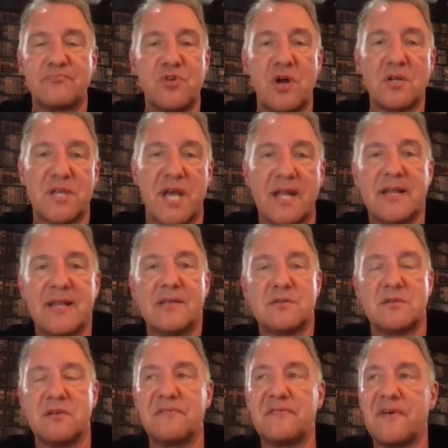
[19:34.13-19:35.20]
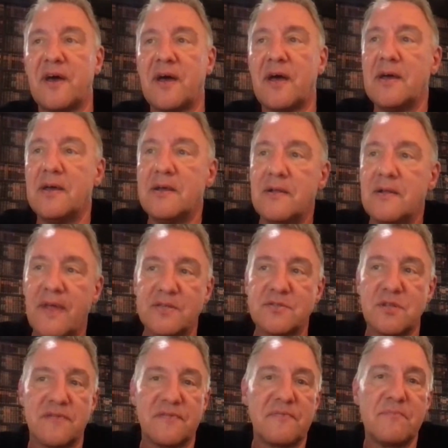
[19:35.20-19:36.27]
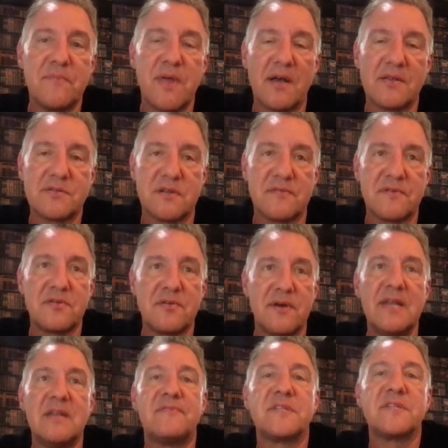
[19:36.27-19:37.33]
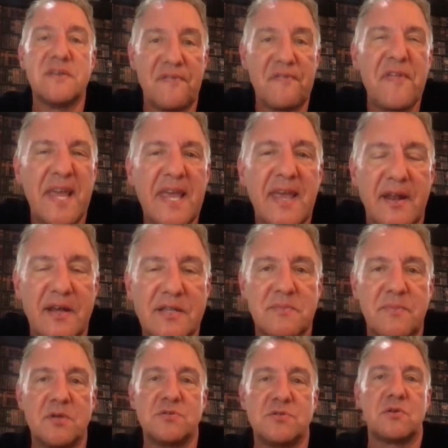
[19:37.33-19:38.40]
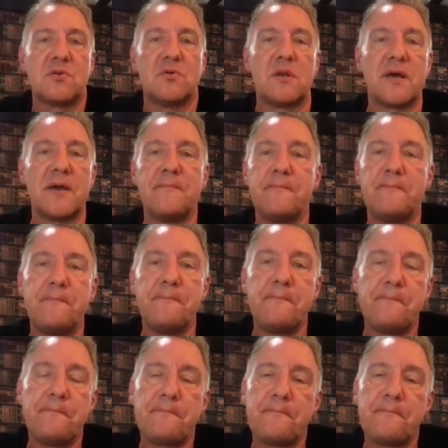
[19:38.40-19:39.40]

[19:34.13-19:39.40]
project, that sort of innovative thinking, I suppose you'd call it.